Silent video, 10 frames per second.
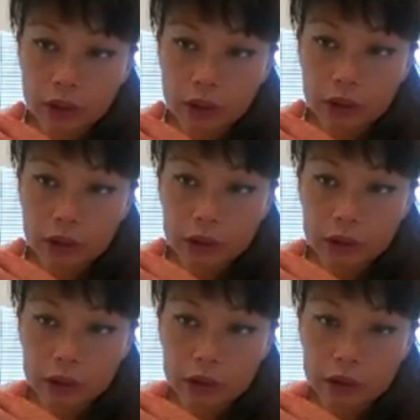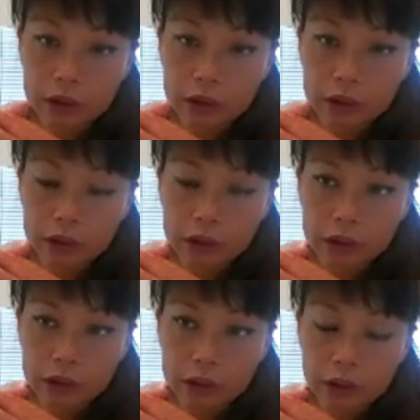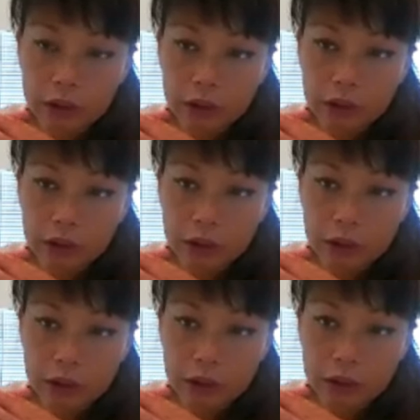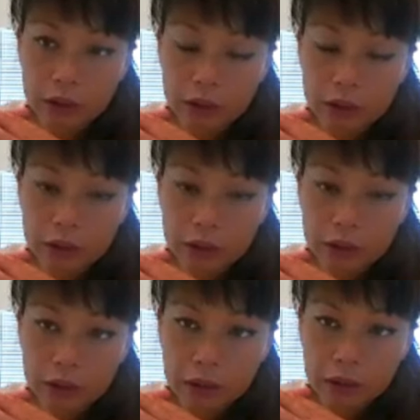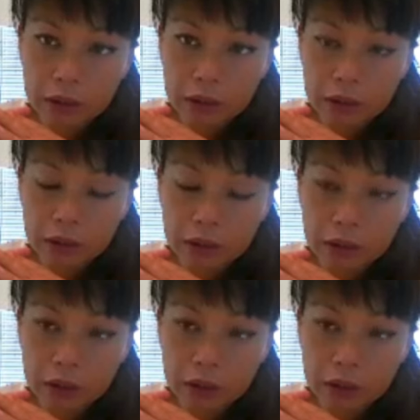Nobody speaks.